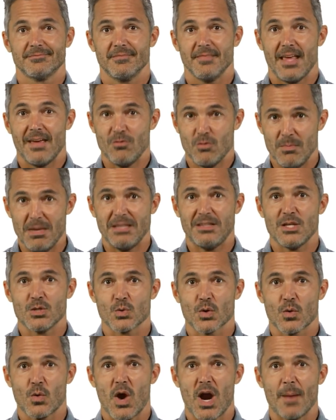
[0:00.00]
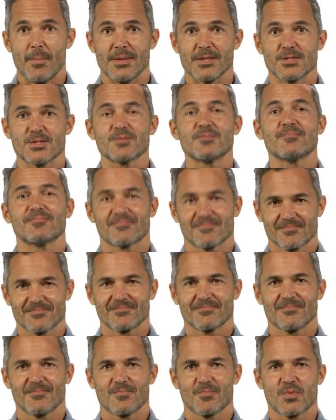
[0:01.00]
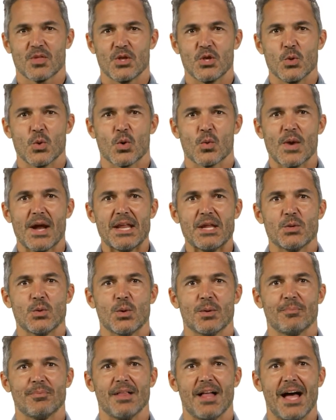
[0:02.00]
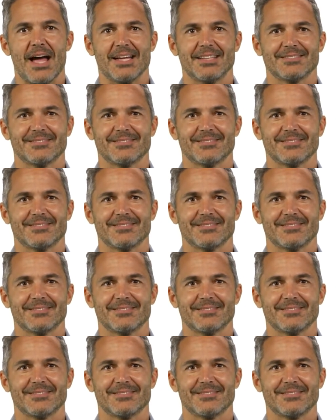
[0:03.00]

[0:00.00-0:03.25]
If you meet these requirements, you are ready to apply.